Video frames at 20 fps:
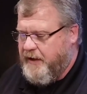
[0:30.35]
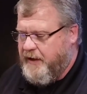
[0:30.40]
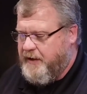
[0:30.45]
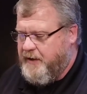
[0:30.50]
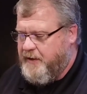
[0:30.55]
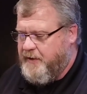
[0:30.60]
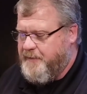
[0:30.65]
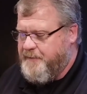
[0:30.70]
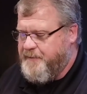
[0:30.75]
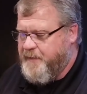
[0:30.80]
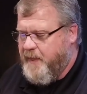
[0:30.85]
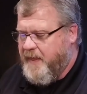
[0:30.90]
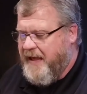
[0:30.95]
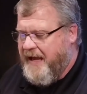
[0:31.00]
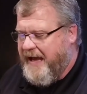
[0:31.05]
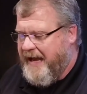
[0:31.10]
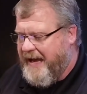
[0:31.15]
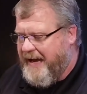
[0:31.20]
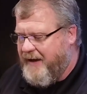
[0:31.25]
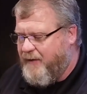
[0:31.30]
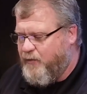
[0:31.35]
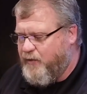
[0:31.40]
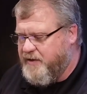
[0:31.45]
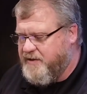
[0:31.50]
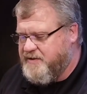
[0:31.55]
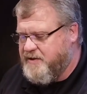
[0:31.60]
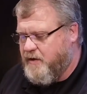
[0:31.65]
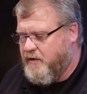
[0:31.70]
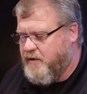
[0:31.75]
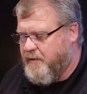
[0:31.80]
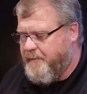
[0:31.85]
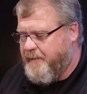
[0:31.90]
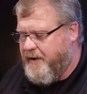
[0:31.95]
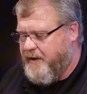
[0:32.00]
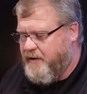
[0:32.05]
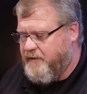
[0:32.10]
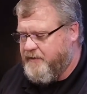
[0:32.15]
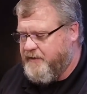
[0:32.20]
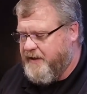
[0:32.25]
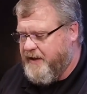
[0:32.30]
I want to talk
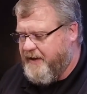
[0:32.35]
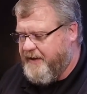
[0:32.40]
about